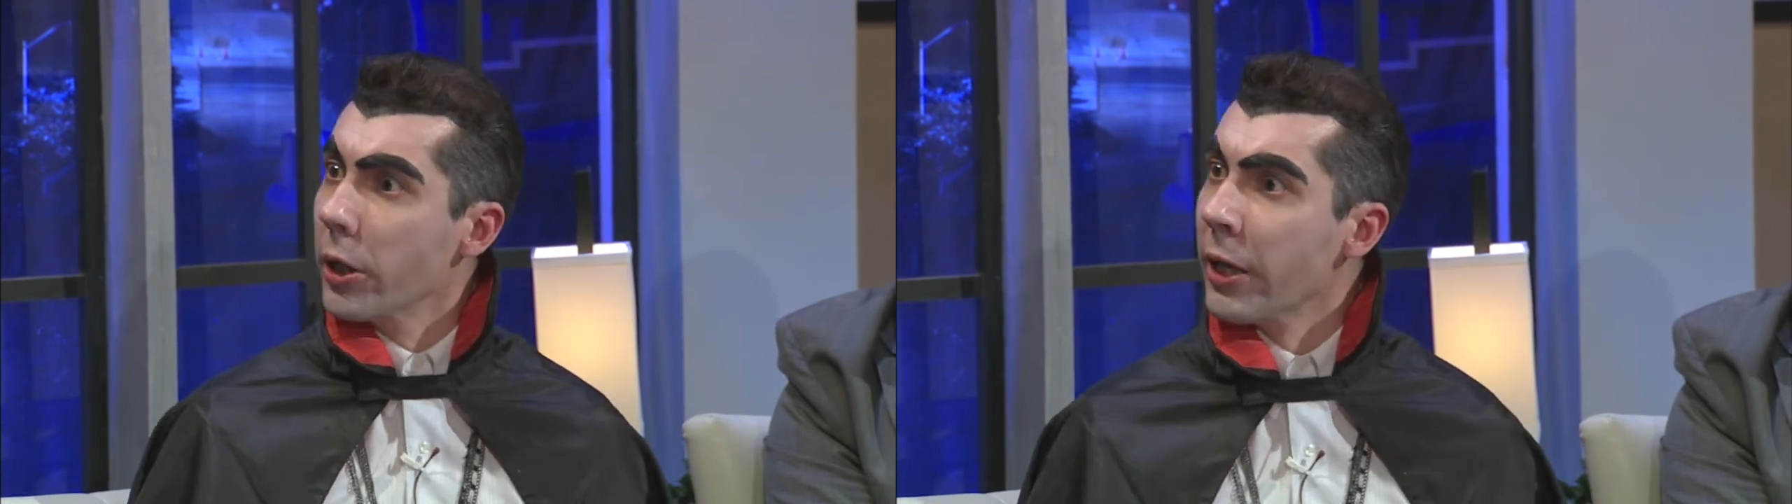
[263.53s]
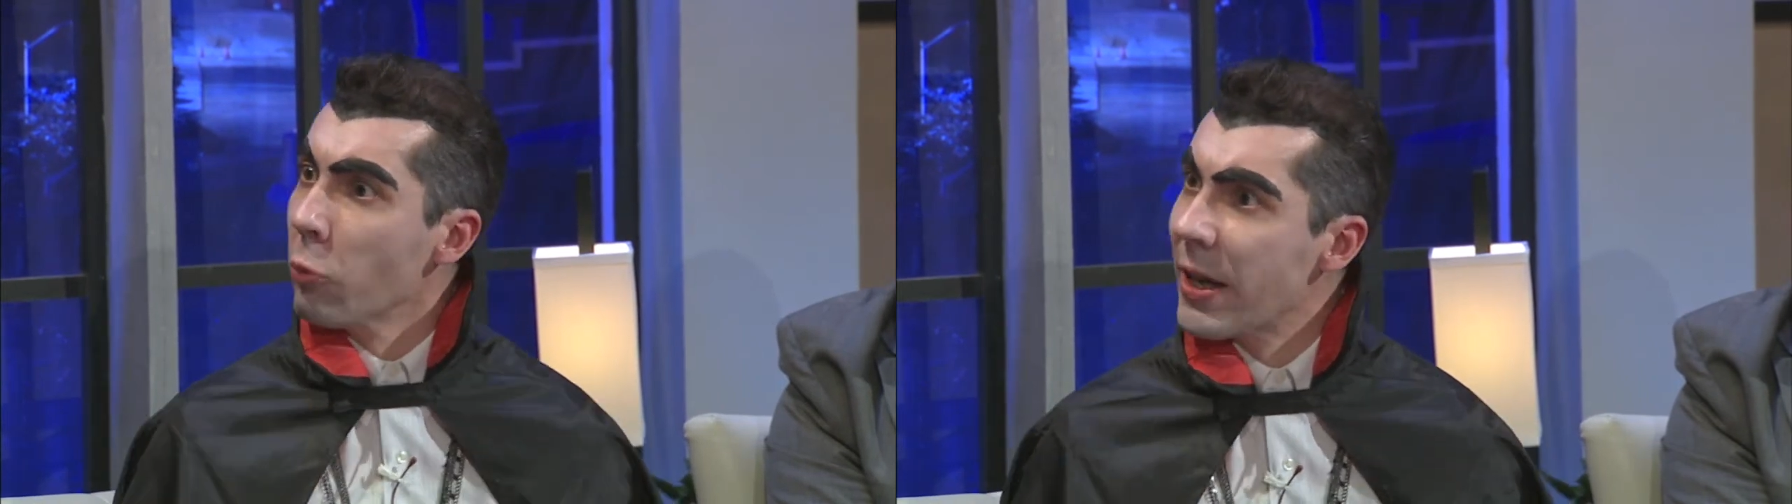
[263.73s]

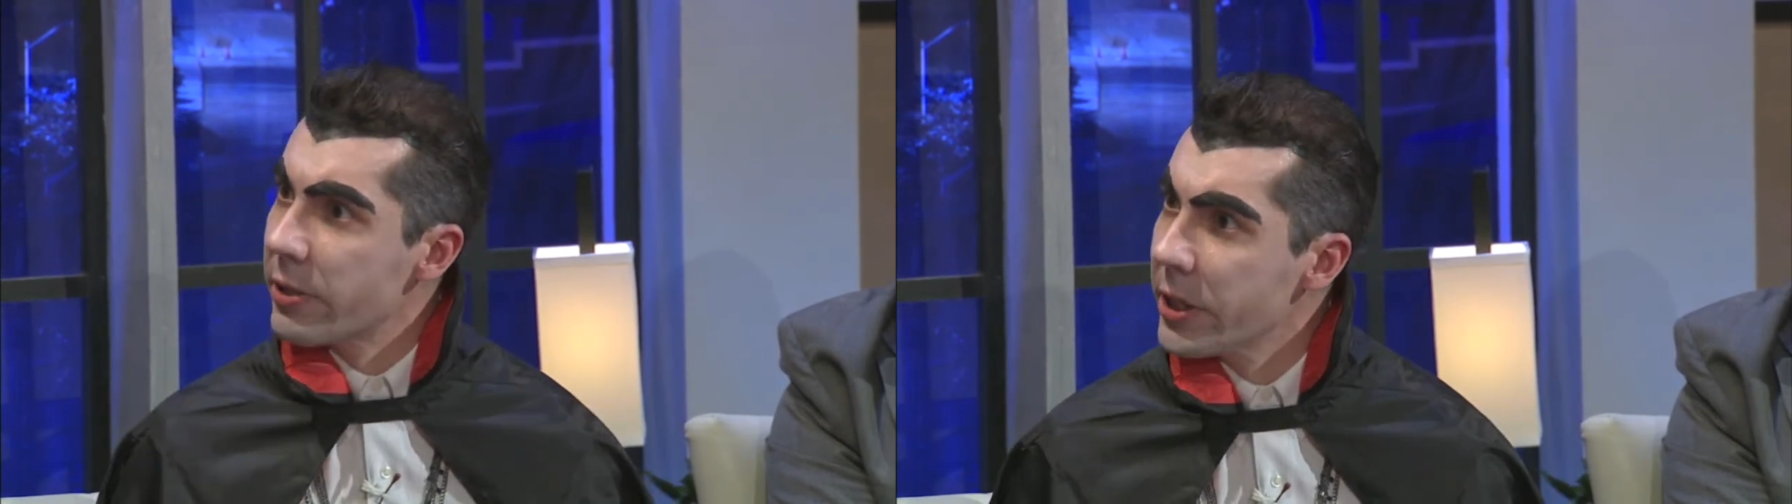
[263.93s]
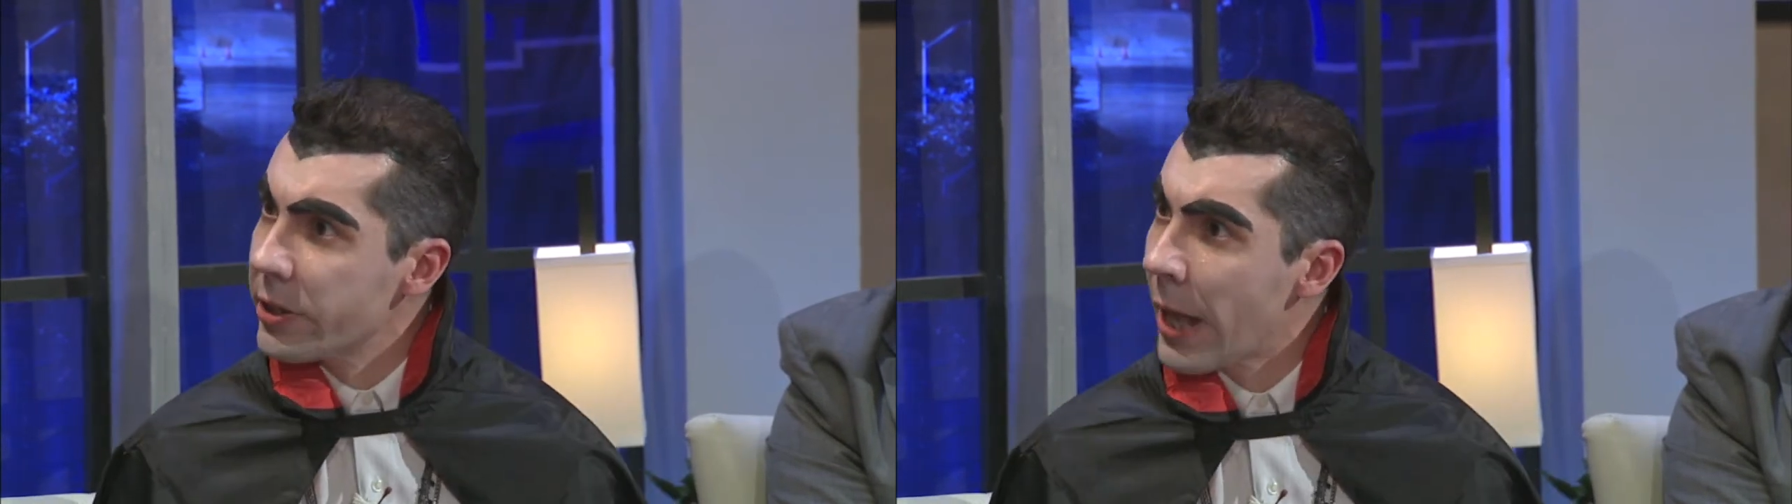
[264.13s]
Can
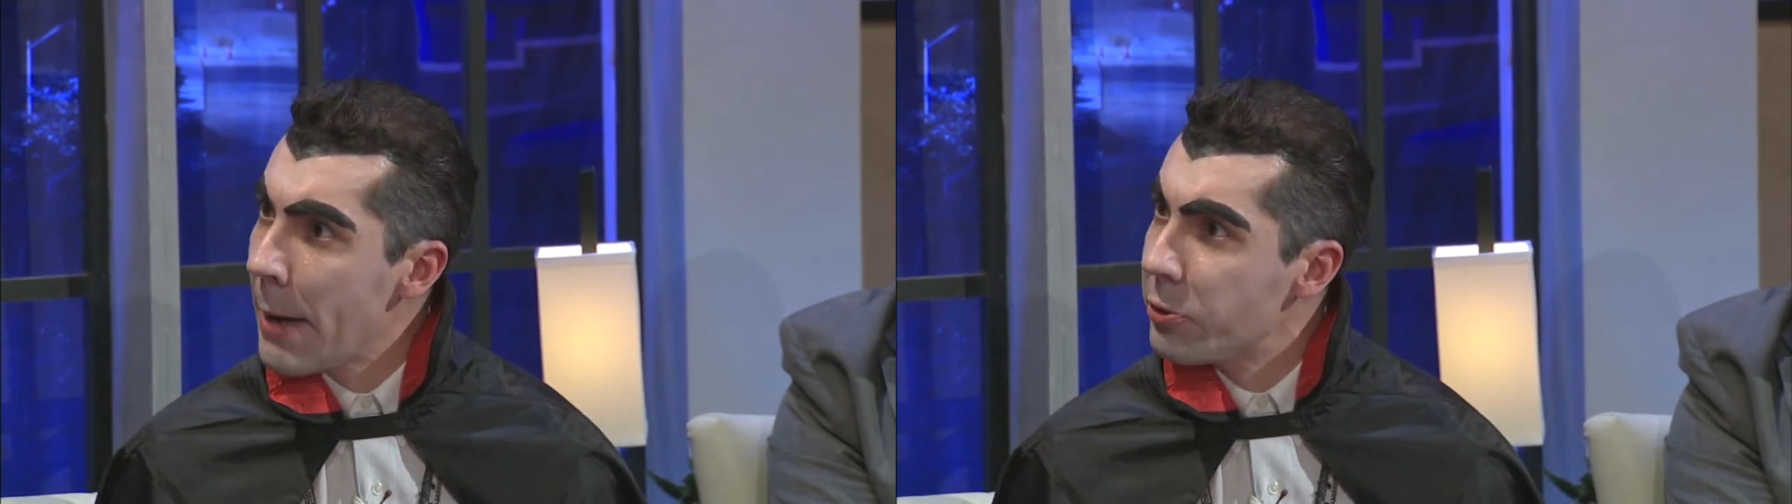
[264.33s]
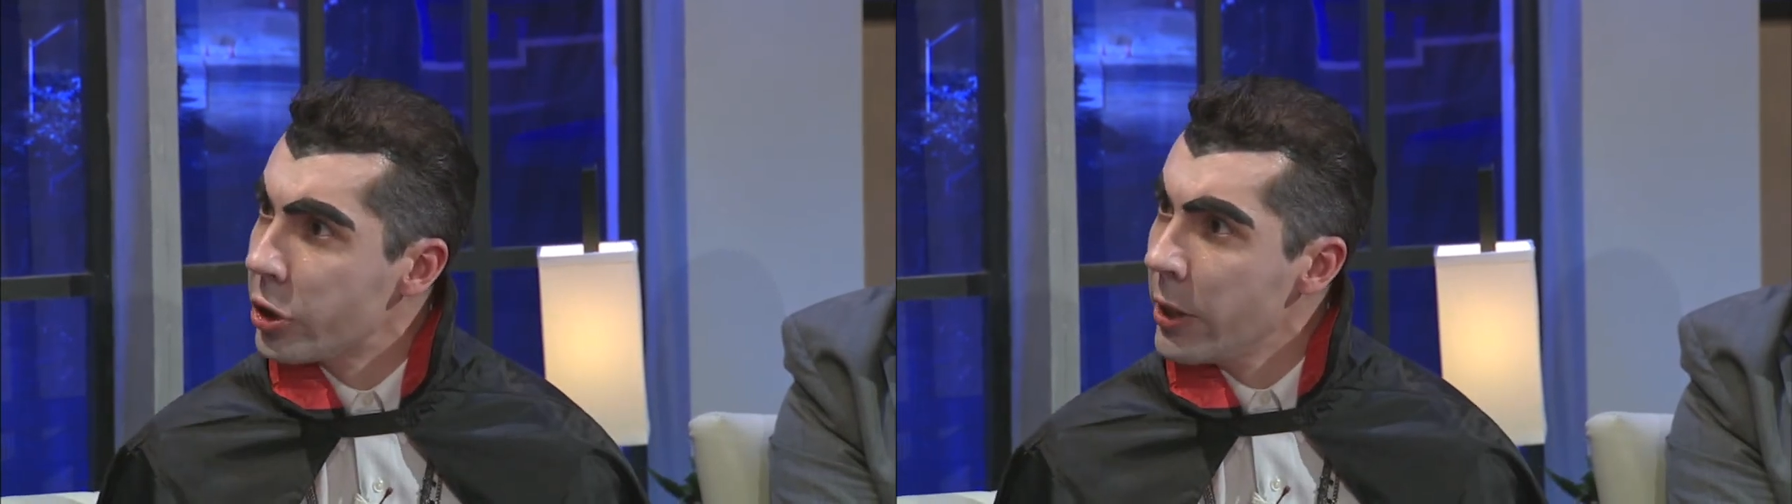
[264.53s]
Wesley
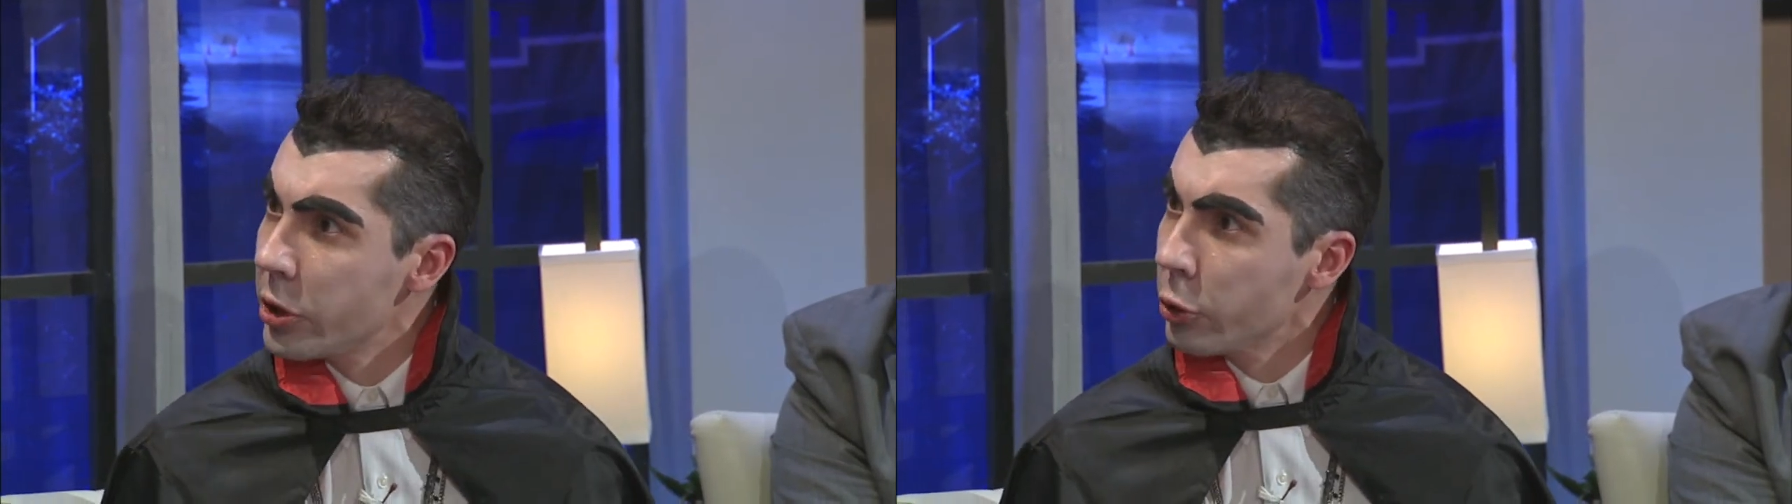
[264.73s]
Snipes change